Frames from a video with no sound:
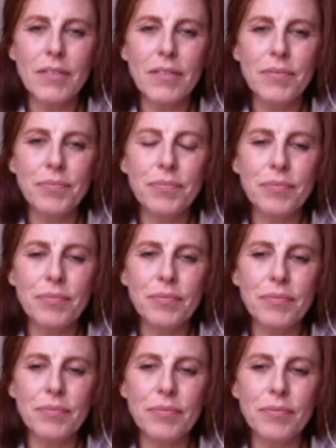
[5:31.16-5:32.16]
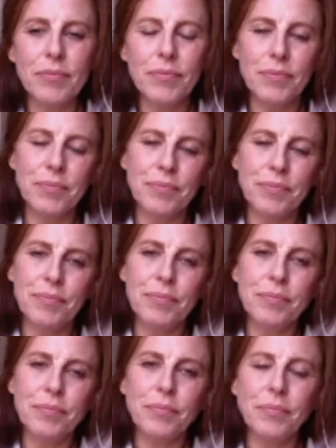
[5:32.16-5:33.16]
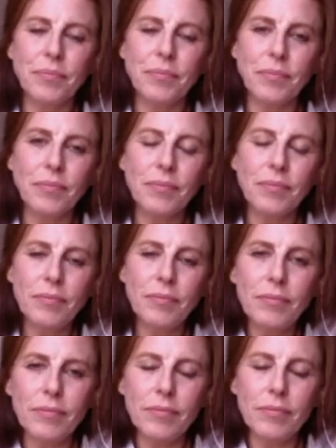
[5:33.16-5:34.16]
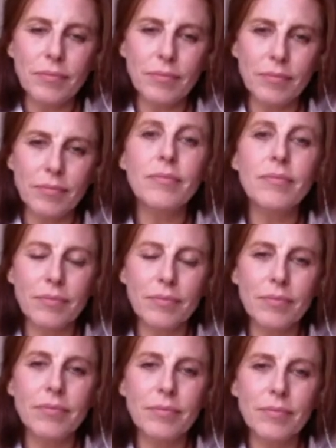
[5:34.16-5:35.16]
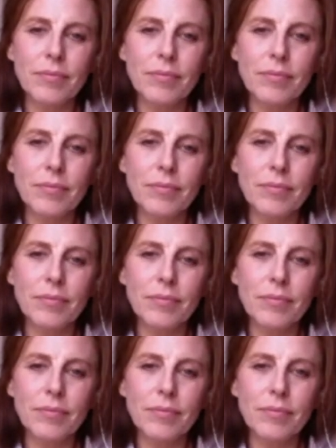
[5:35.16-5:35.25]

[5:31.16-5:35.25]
The person shown says nothing.